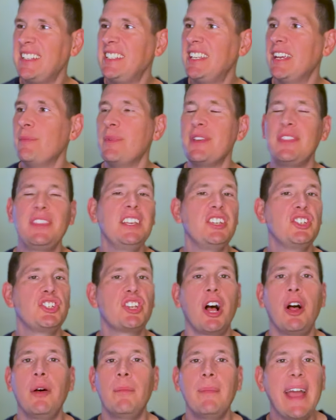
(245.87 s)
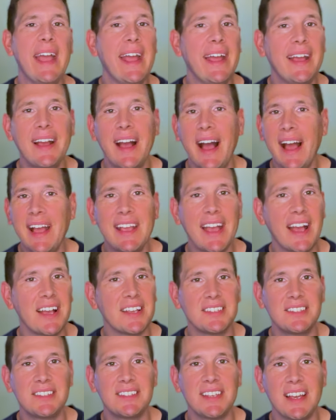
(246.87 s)
Timothy Chalamet, I
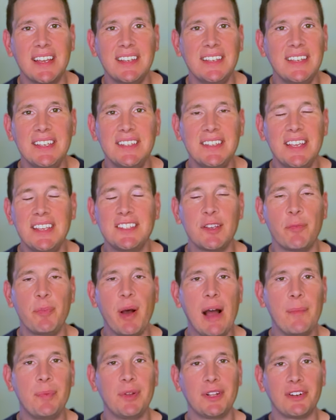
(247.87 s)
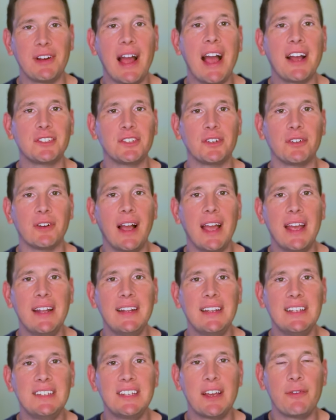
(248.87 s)
guess. He's a popular actor, right?
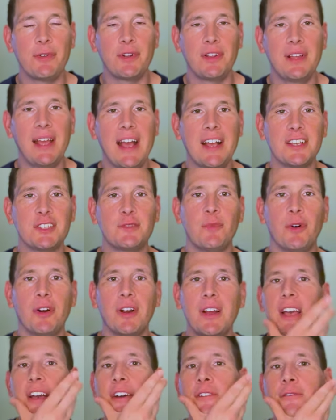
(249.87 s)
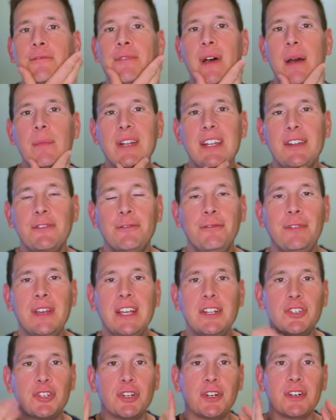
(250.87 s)
And he definitely has more feminine
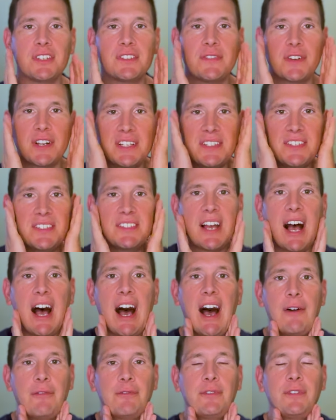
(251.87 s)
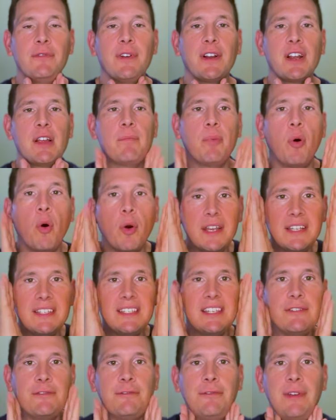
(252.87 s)
features, very soft, very
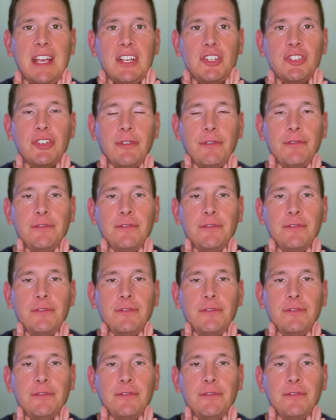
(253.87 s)
pointy facial